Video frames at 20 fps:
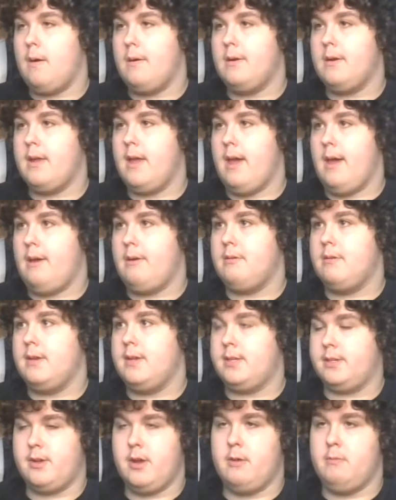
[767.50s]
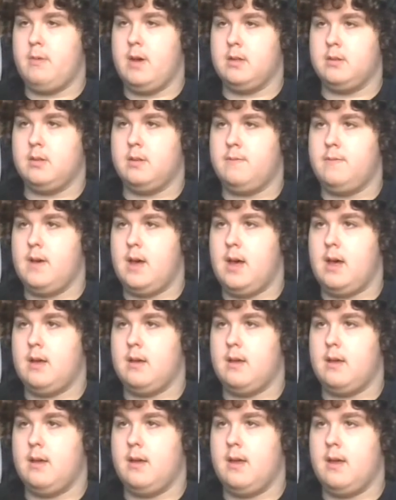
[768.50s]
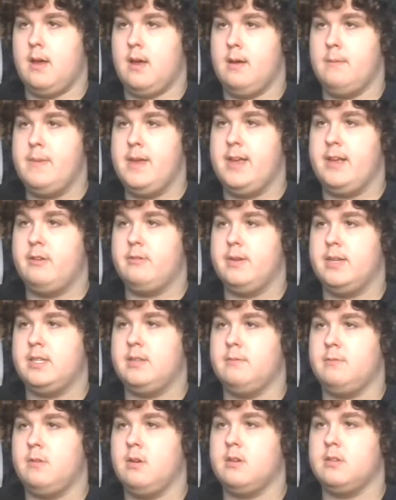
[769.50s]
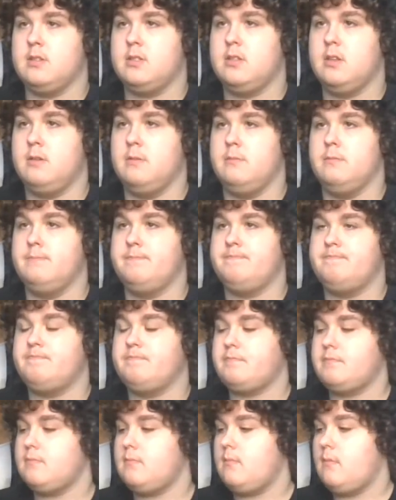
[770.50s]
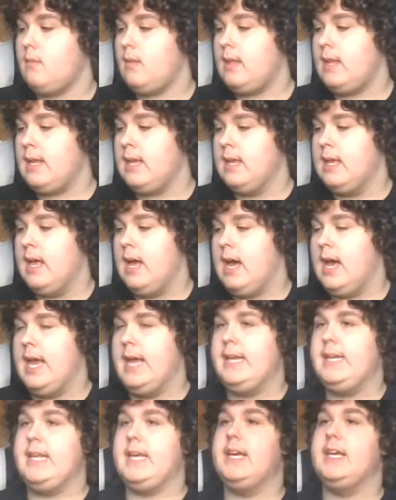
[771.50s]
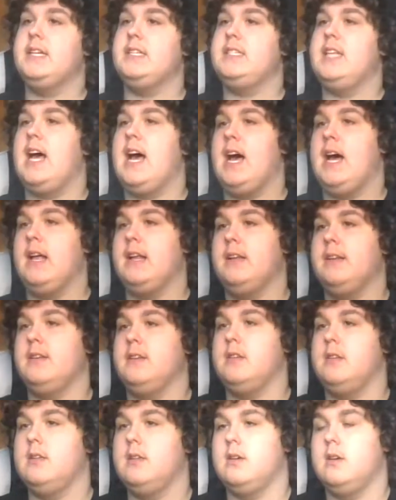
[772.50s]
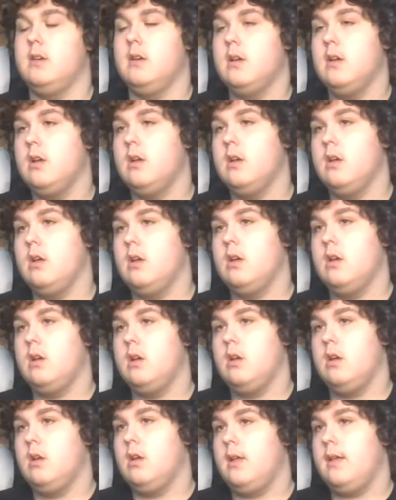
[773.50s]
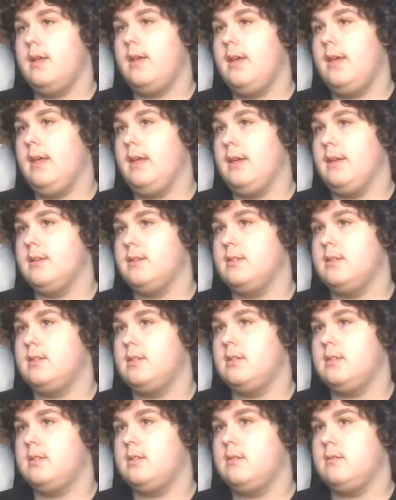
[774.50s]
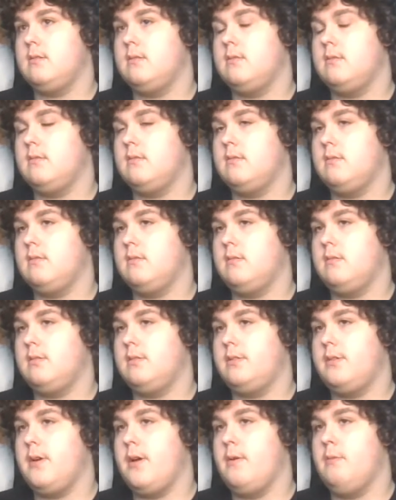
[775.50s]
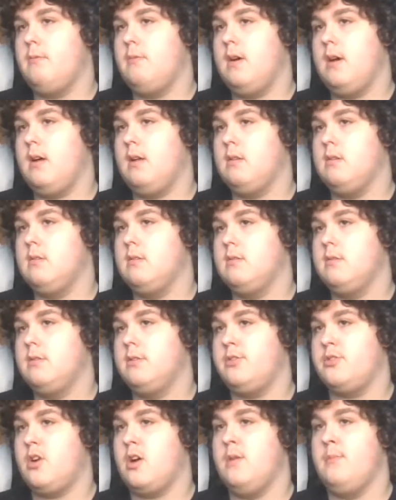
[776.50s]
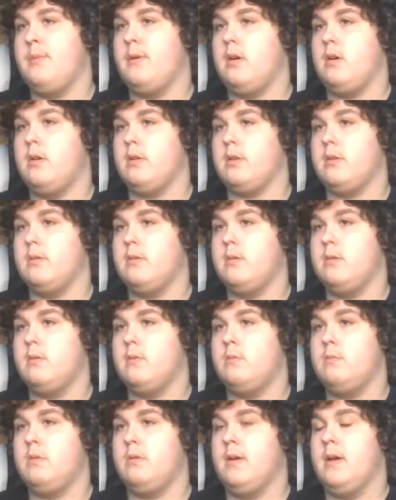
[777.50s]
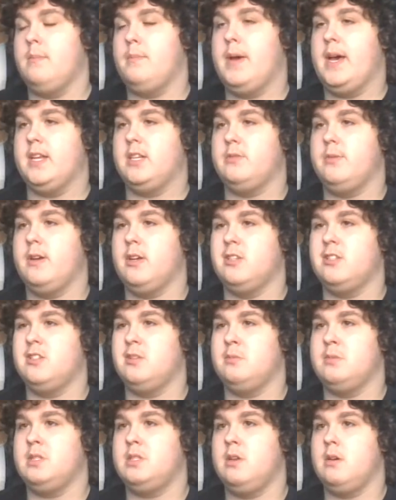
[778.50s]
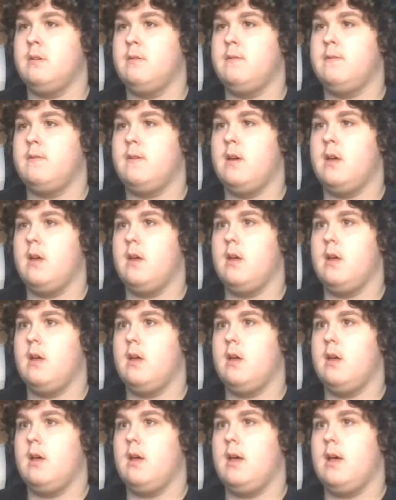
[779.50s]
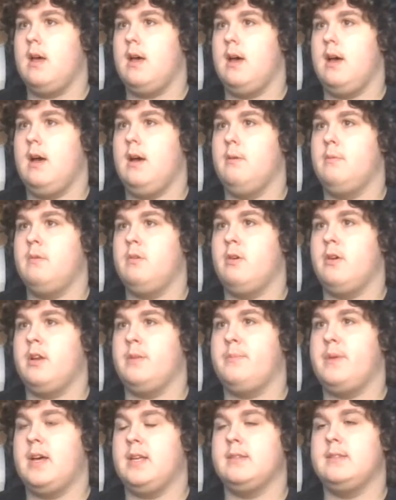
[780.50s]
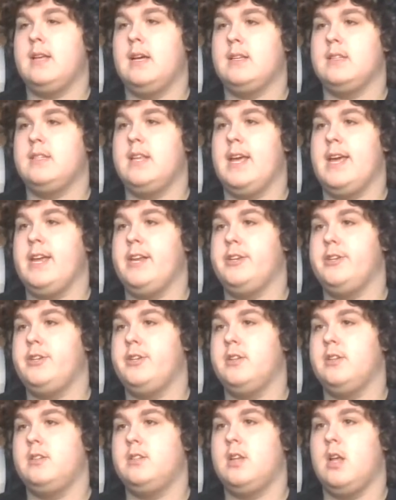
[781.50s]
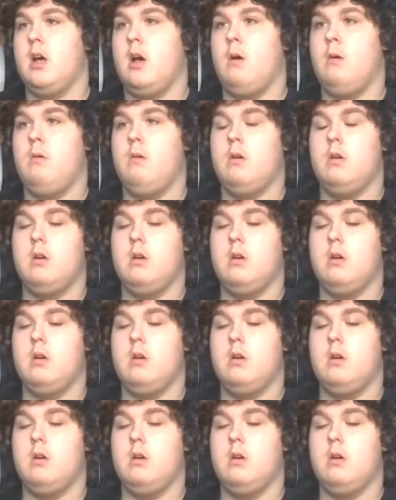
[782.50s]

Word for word: yeah, it's going well so far. Uh, me and Chris have got some ideas and it's going well. The drawing board, we went back to it on some stuff. and uh, we're already past that stage, so